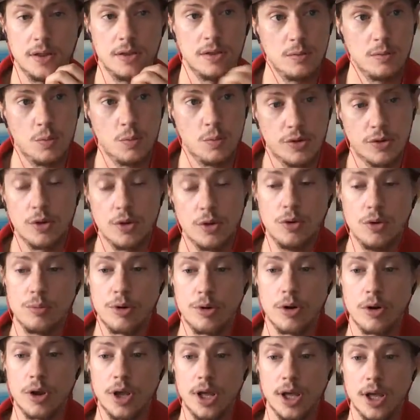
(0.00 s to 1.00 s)
with
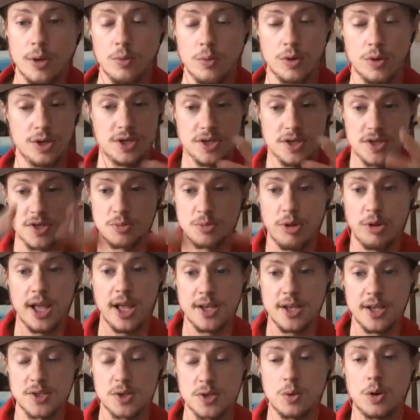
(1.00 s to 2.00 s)
Gutenberg, it would
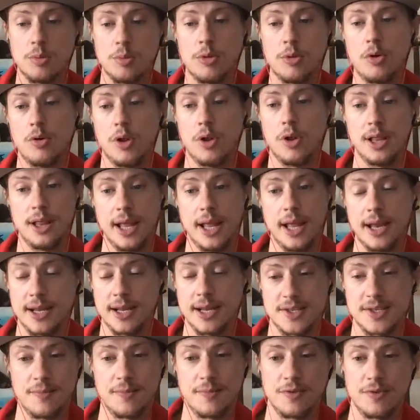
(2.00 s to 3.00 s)
display as normal, and then
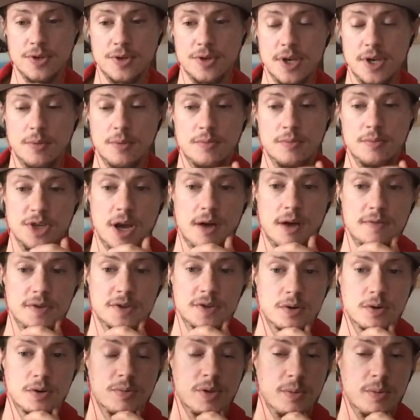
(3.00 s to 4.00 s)
except for some
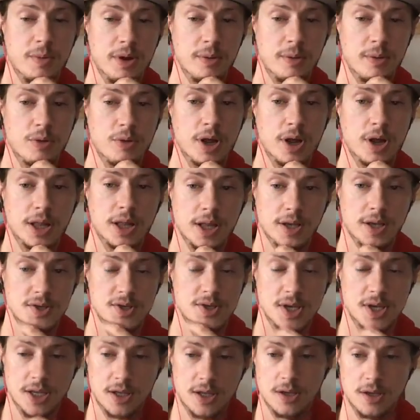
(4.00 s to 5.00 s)
JavaScript that might break
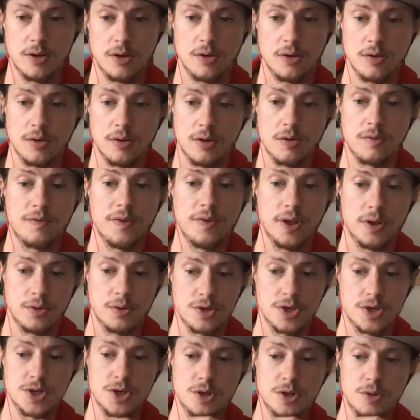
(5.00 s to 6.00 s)
things, like your
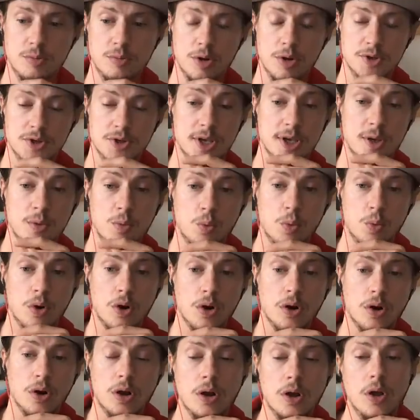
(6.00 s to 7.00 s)
field should mostly
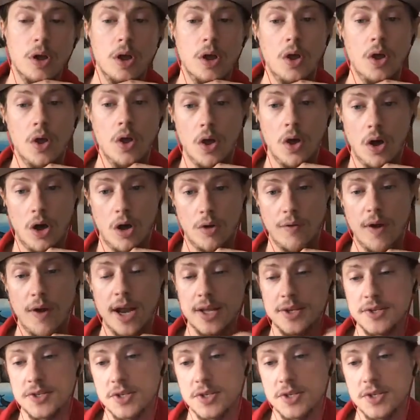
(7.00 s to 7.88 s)
work already.